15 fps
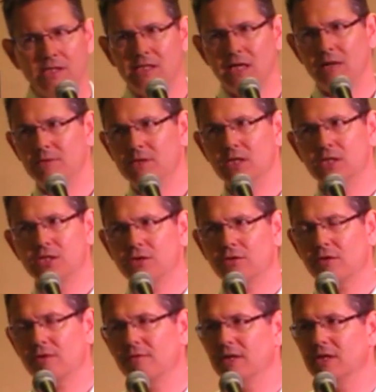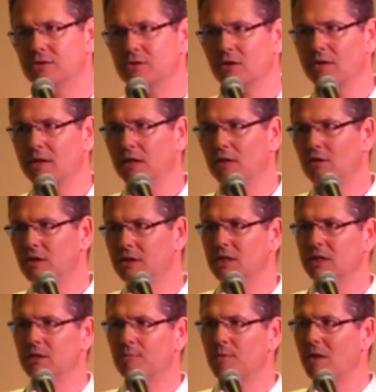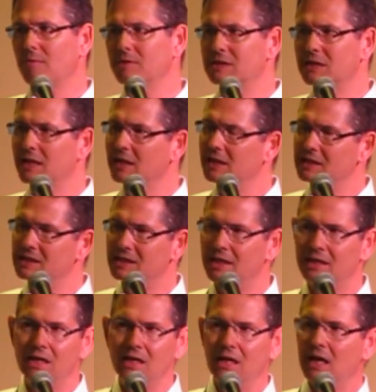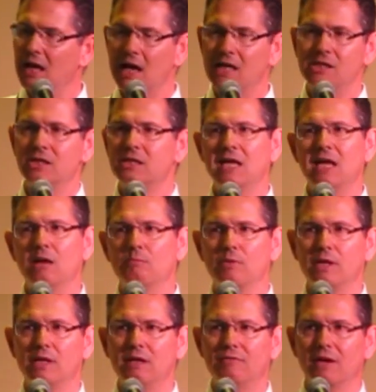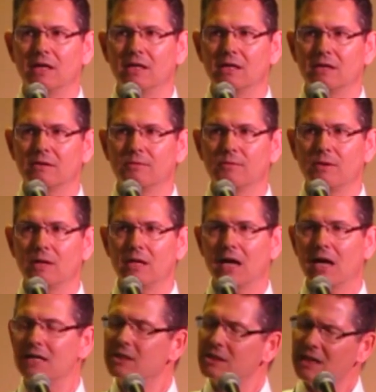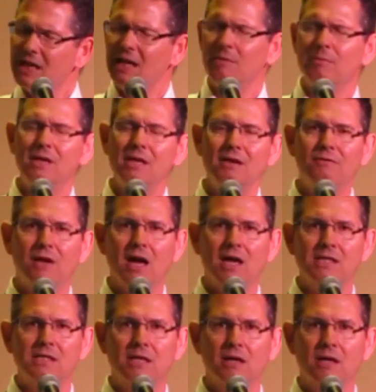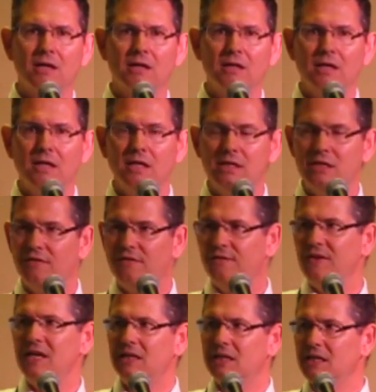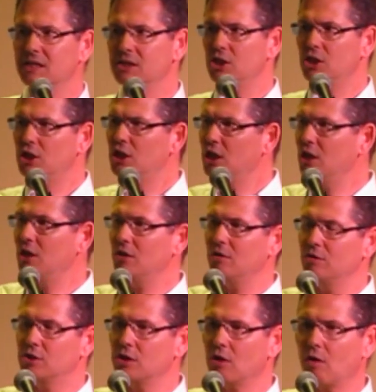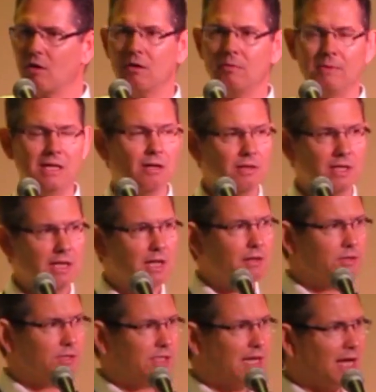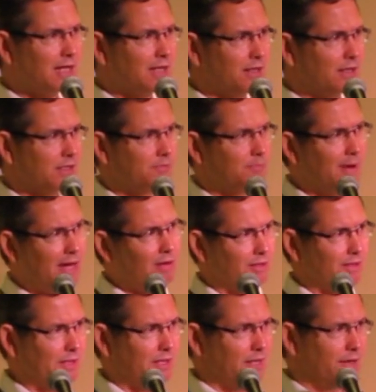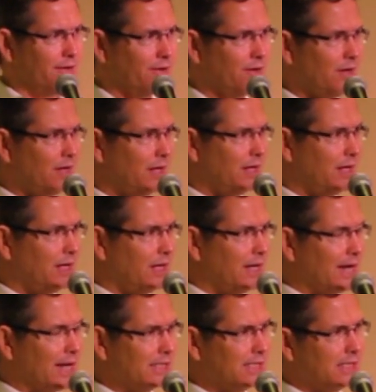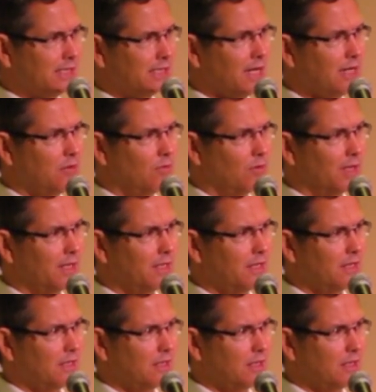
The same as the children of Israel. They looked at the promised land. They said, "I just can't believe it. I just can't believe God's going to defeat this huge army on the other side of this mountain here as he said he would."